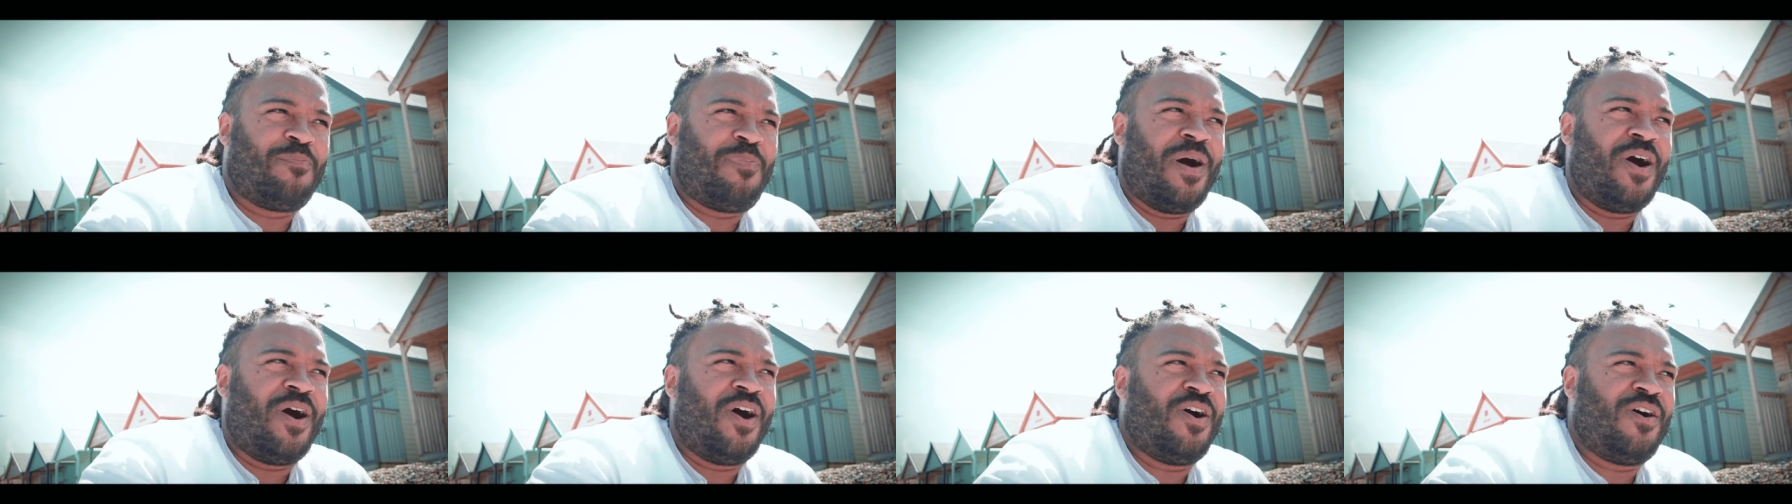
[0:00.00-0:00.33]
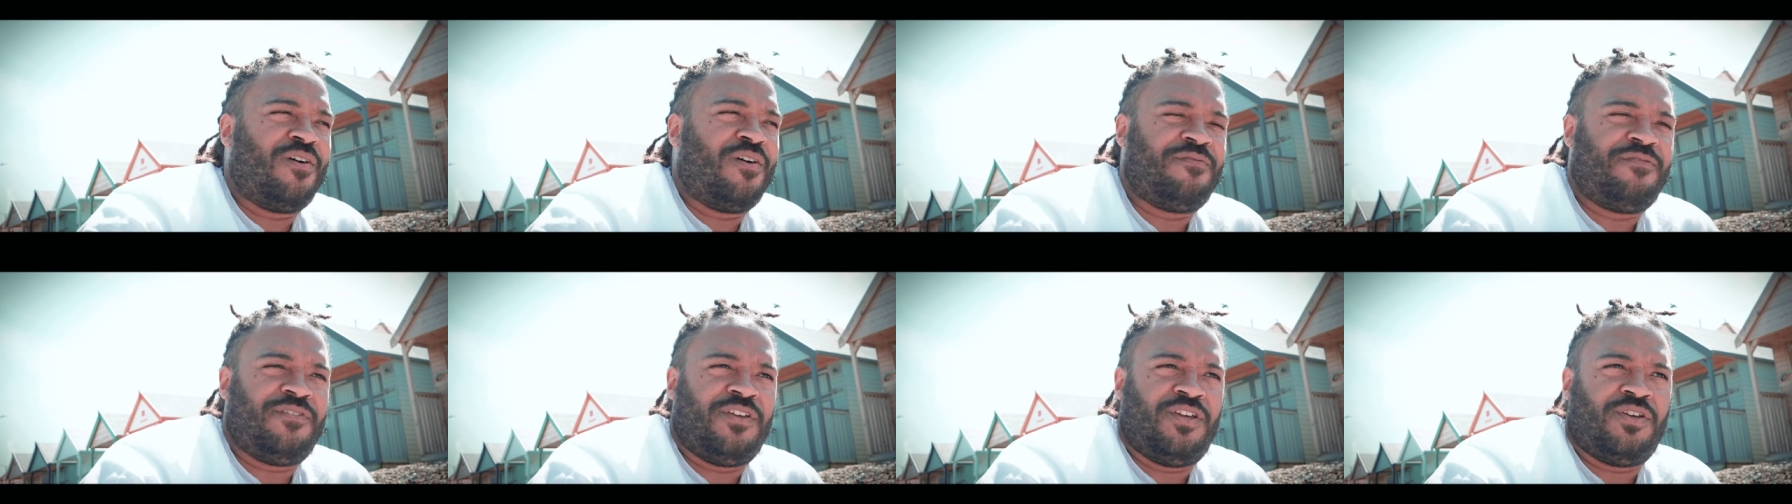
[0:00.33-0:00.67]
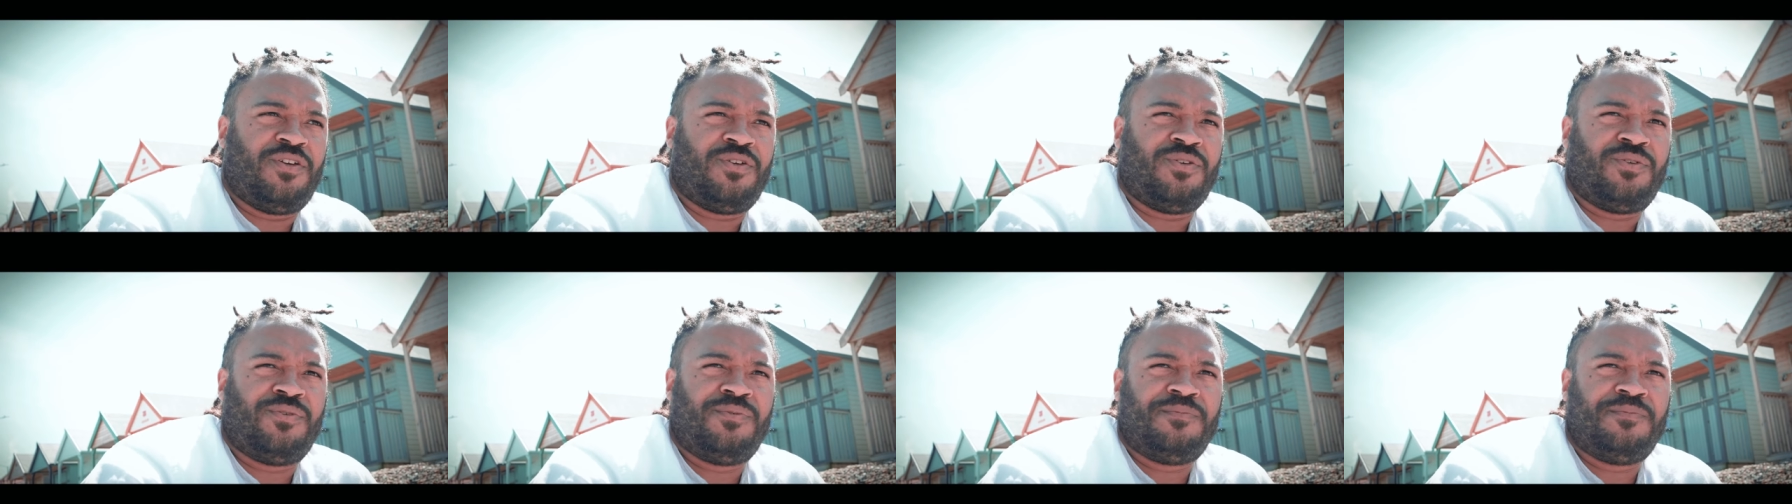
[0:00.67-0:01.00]
part of
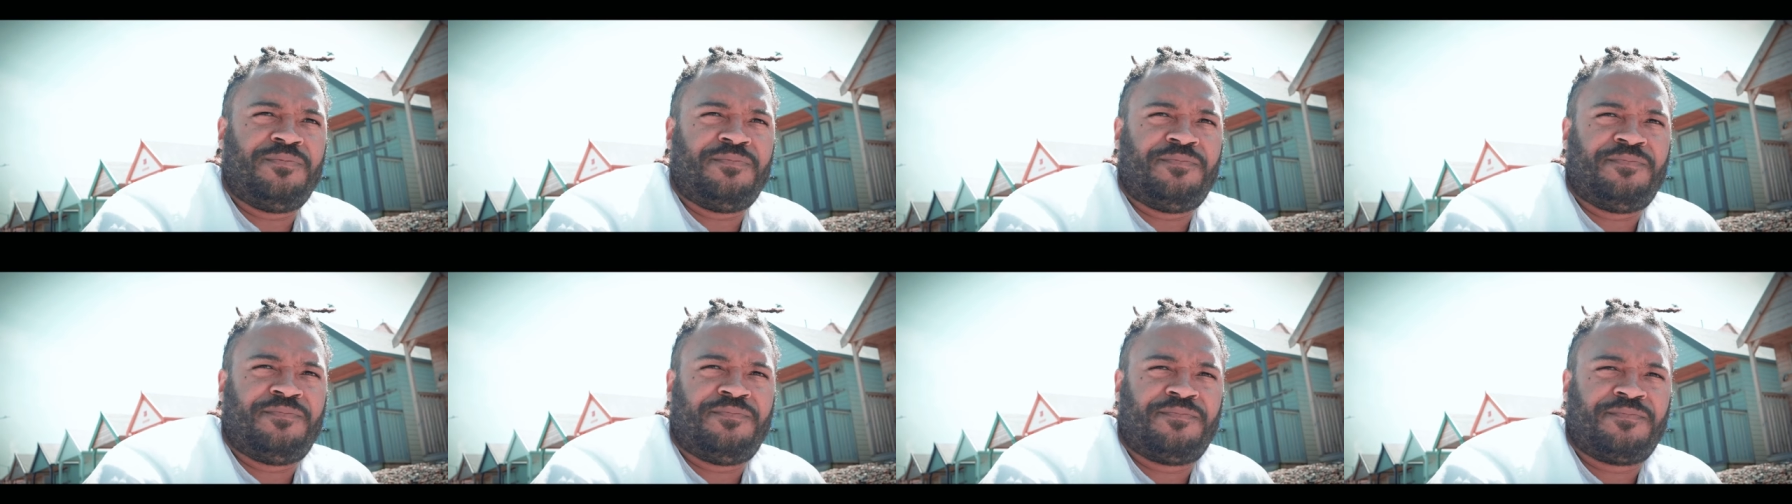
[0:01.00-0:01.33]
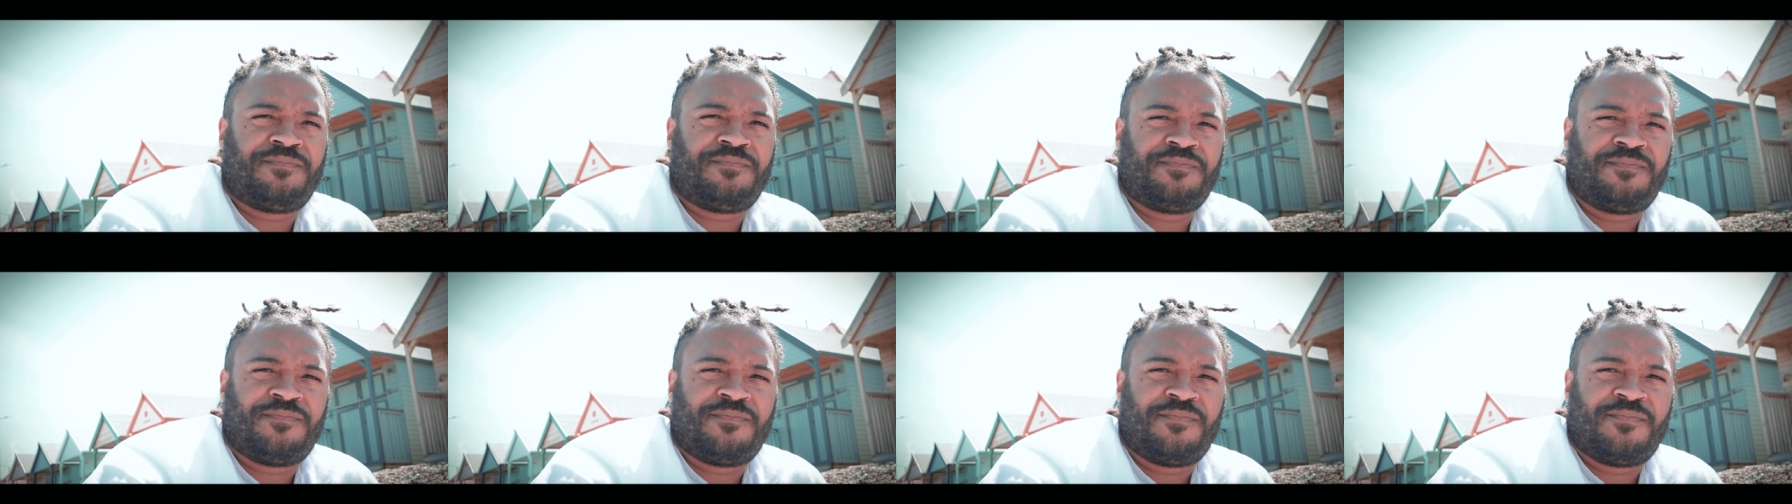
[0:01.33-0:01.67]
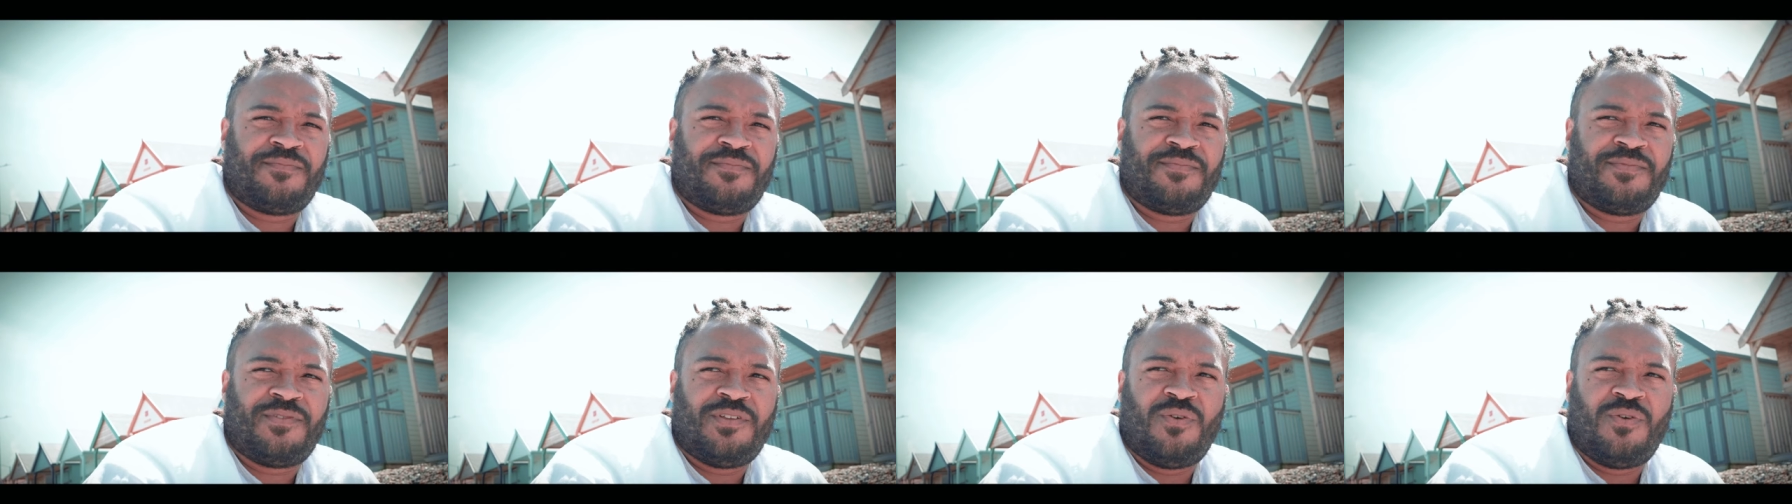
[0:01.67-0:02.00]
you
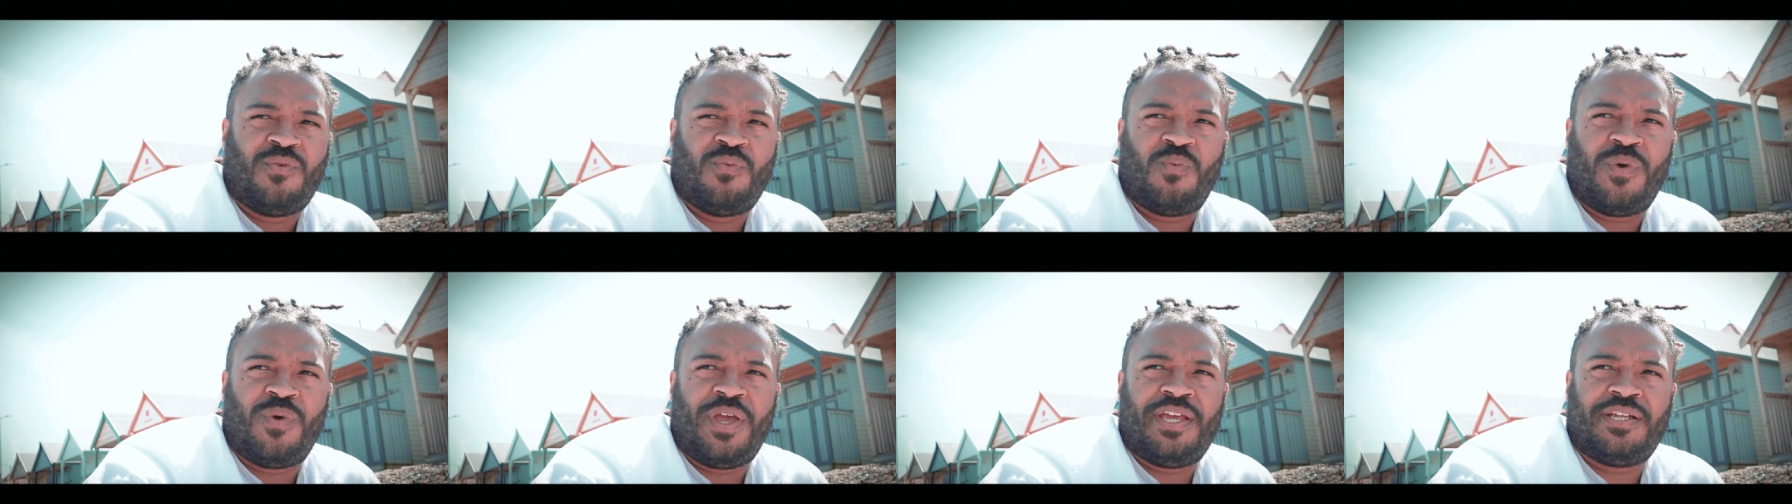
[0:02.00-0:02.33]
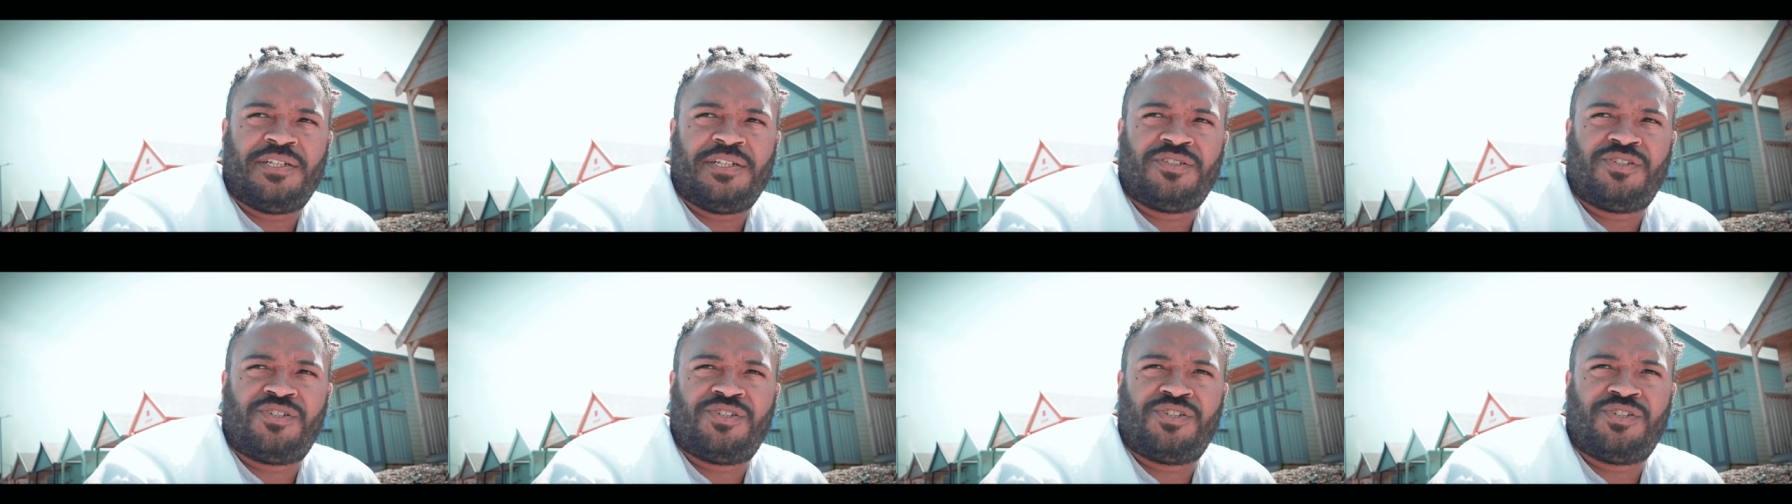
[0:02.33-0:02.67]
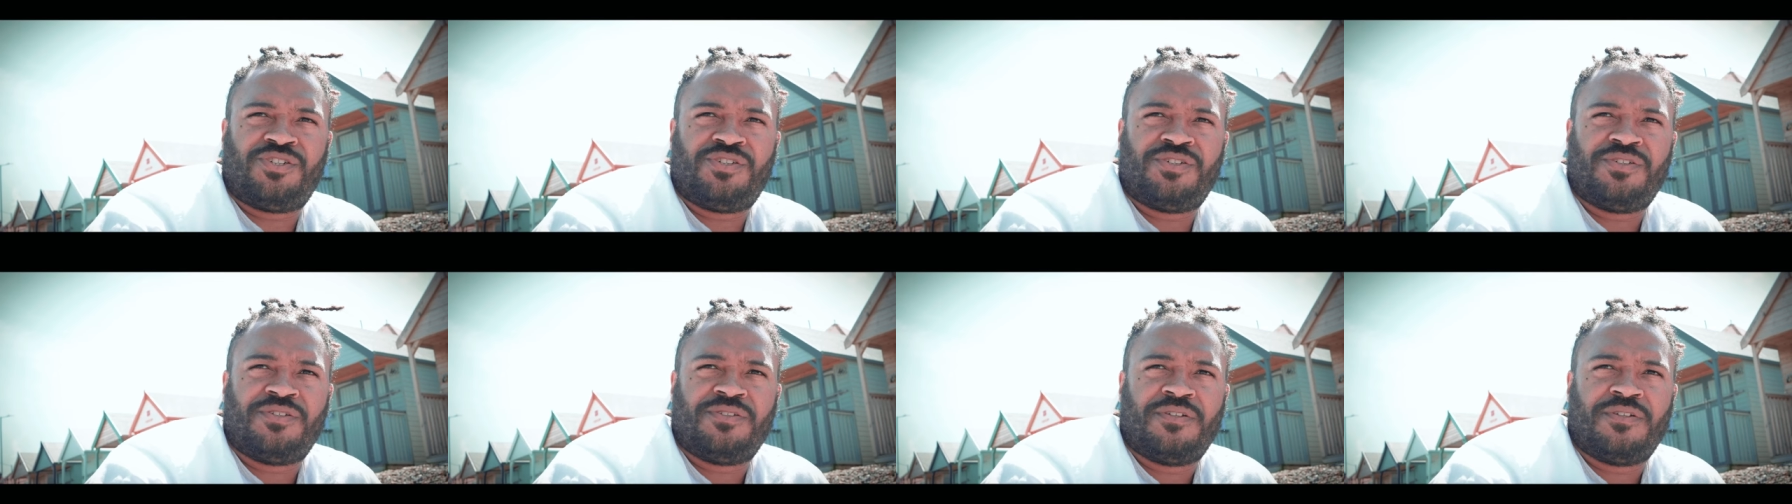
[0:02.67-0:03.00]

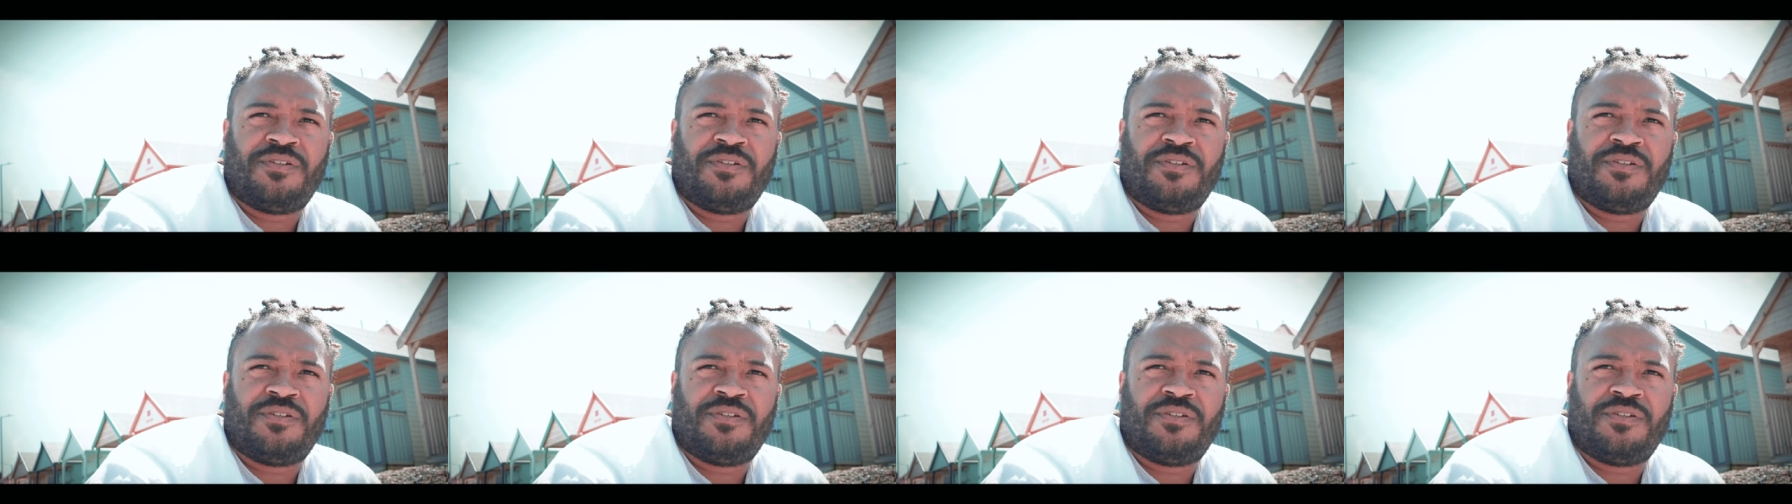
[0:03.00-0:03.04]
which